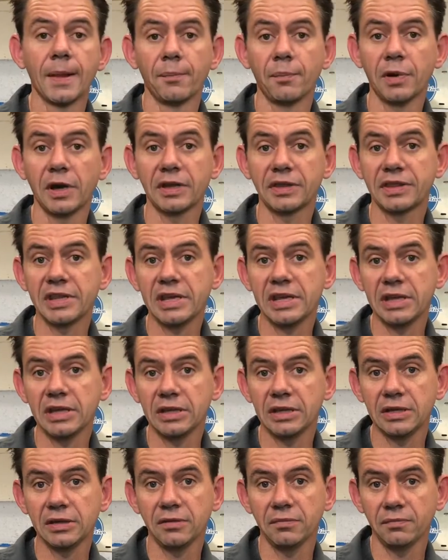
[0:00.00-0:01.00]
But
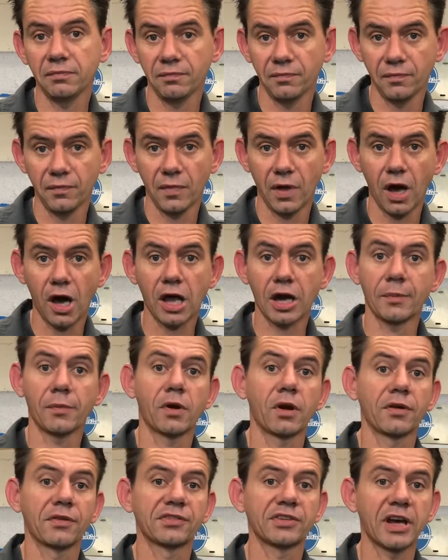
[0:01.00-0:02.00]
the
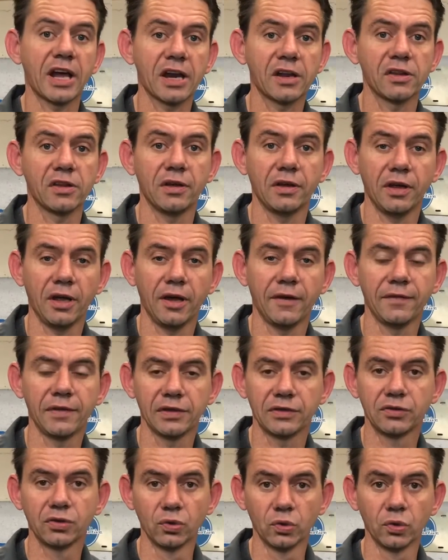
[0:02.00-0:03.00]
automotive side of the
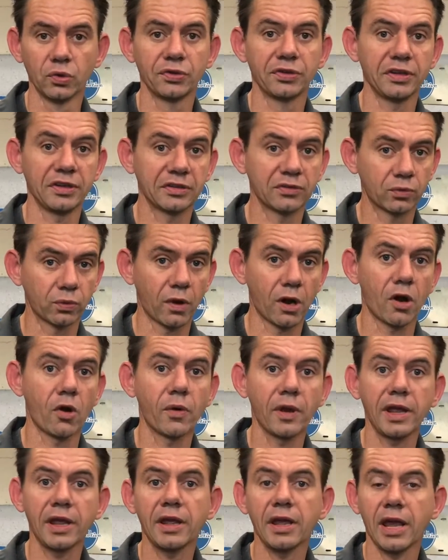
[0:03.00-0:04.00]
tools is
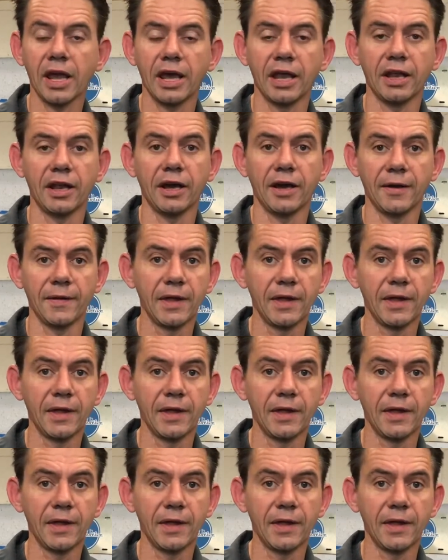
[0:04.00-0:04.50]
growing, and